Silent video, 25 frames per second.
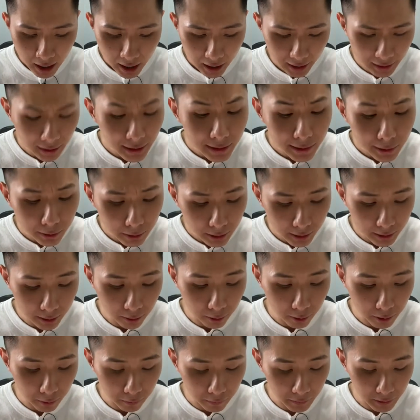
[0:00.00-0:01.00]
And let's look
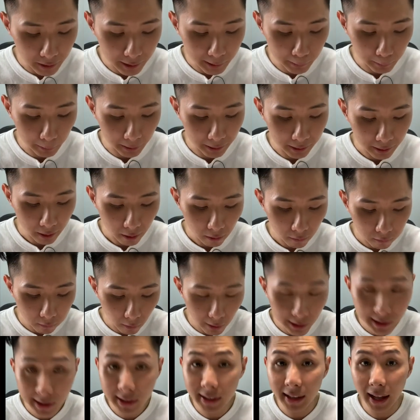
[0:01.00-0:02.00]
into the first one,
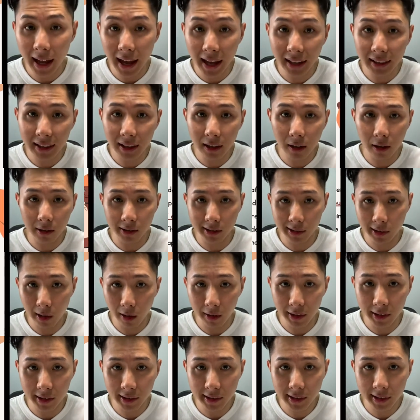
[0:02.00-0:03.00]
forces acting on
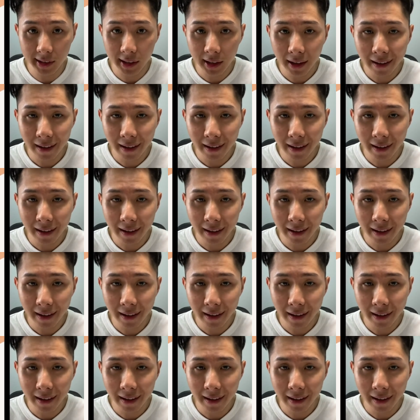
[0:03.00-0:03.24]
solids.